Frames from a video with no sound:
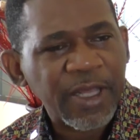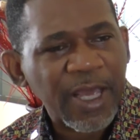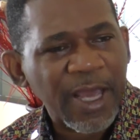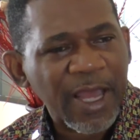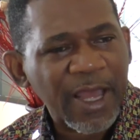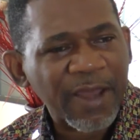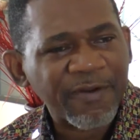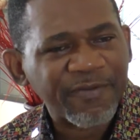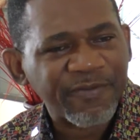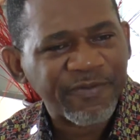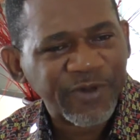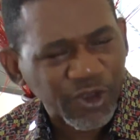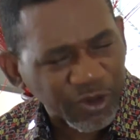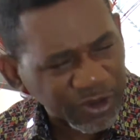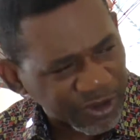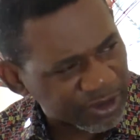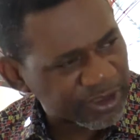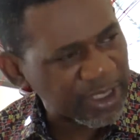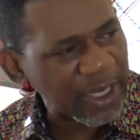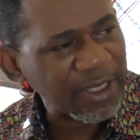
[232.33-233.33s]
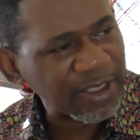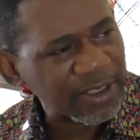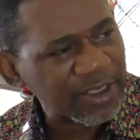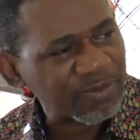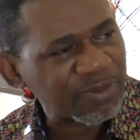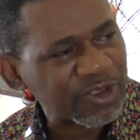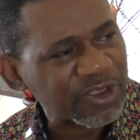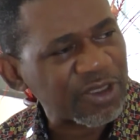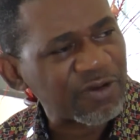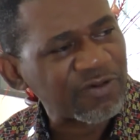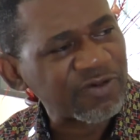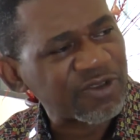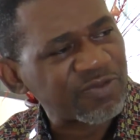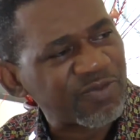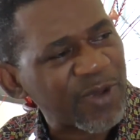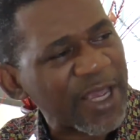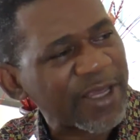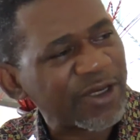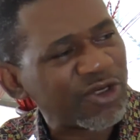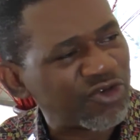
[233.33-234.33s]
They have sustained themselves
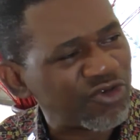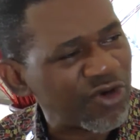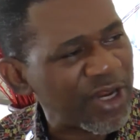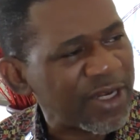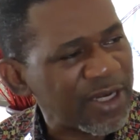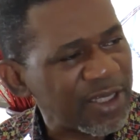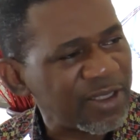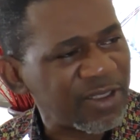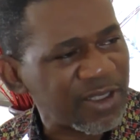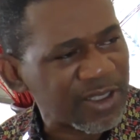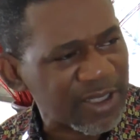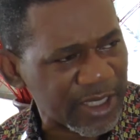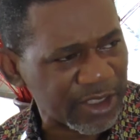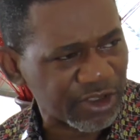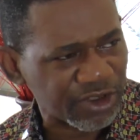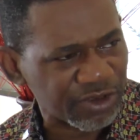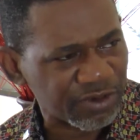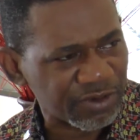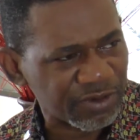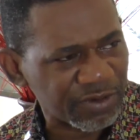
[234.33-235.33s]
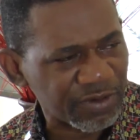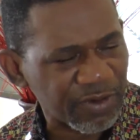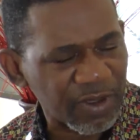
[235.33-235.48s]
by draining the nation.